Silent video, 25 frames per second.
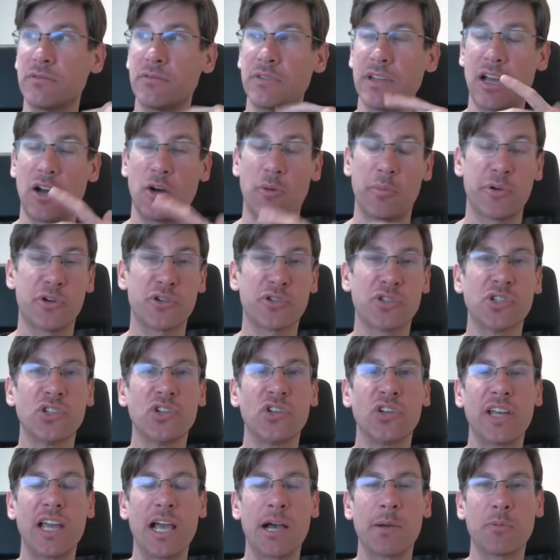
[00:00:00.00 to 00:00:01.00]
Now,
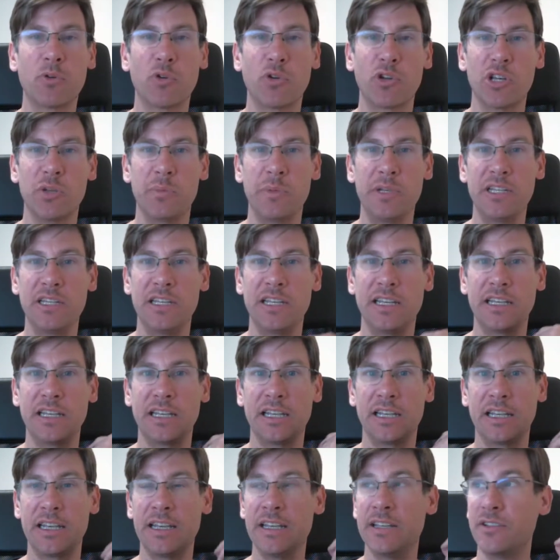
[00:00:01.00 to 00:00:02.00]
personally, I'm going to be
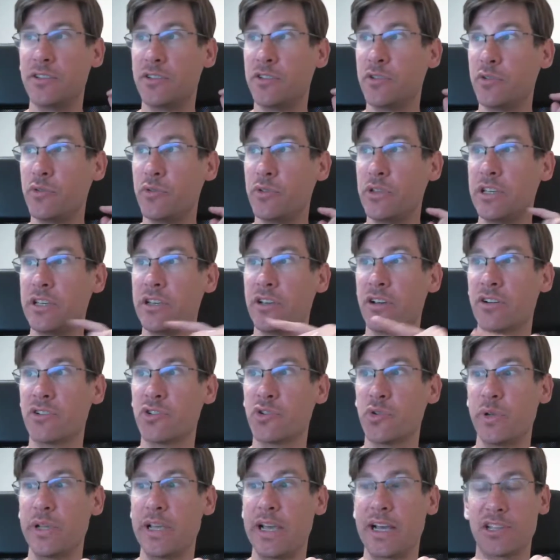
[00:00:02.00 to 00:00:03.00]
digging into the
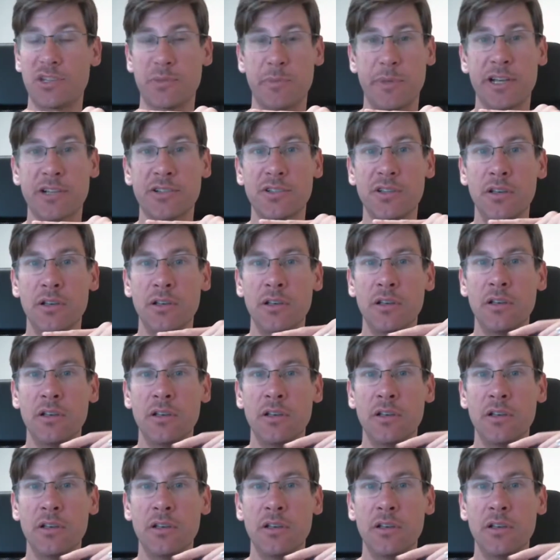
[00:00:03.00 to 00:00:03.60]
country aspect.